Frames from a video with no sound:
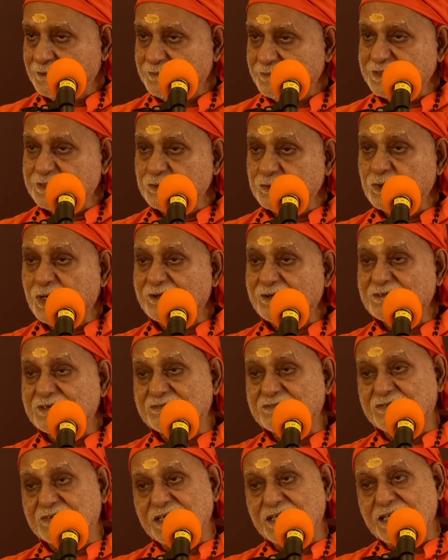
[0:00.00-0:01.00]
but you have
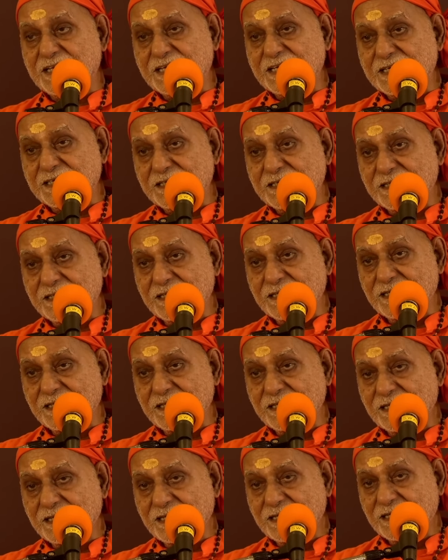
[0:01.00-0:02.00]
a feeling
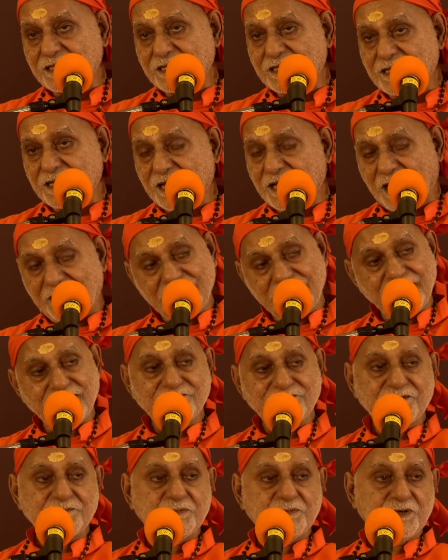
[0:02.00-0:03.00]
I
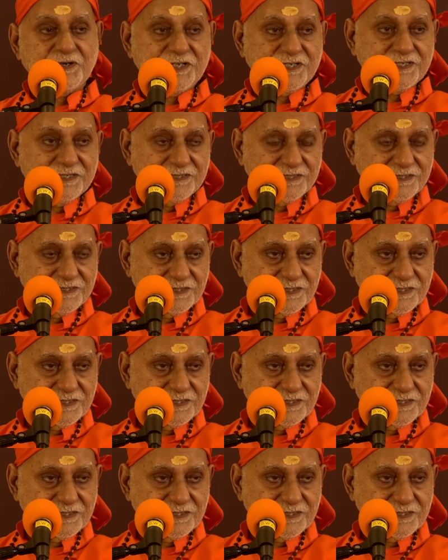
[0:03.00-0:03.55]
have a body.